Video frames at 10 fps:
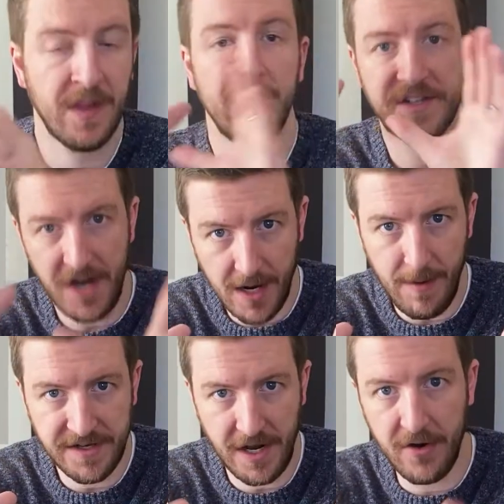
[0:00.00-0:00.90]
Let's talk
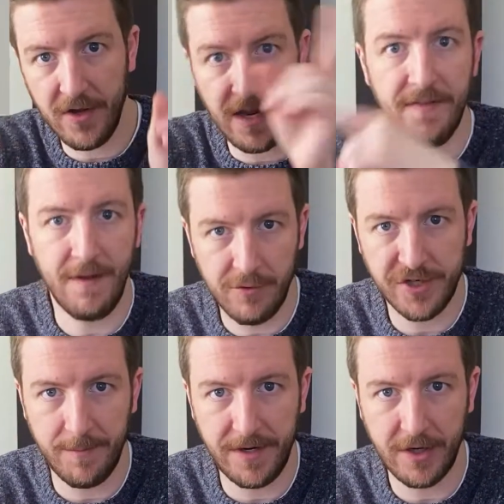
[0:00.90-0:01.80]
about tunneling, then we'll
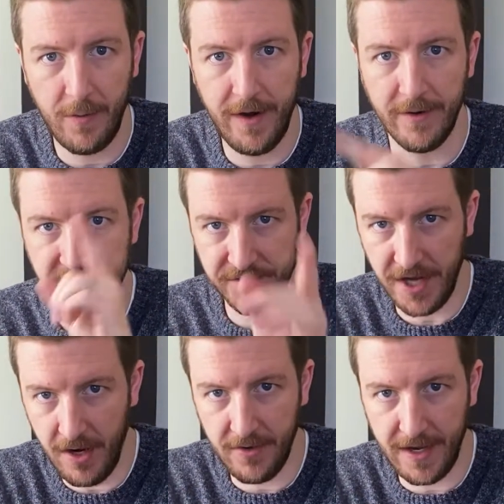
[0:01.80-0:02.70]
jump into cratering. So
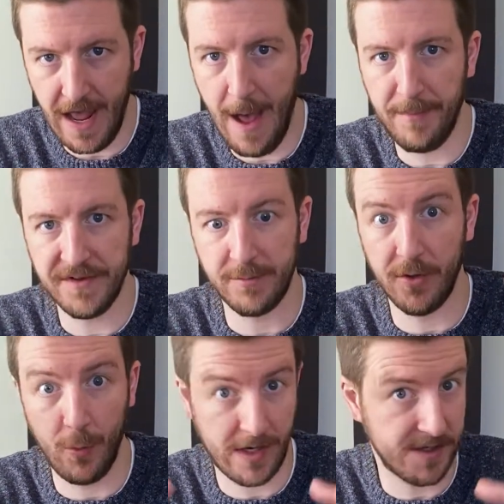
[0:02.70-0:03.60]
tunneling happens when the
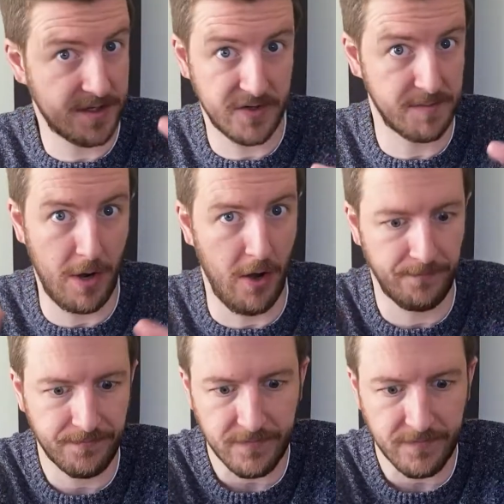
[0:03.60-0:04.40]
wick is too small.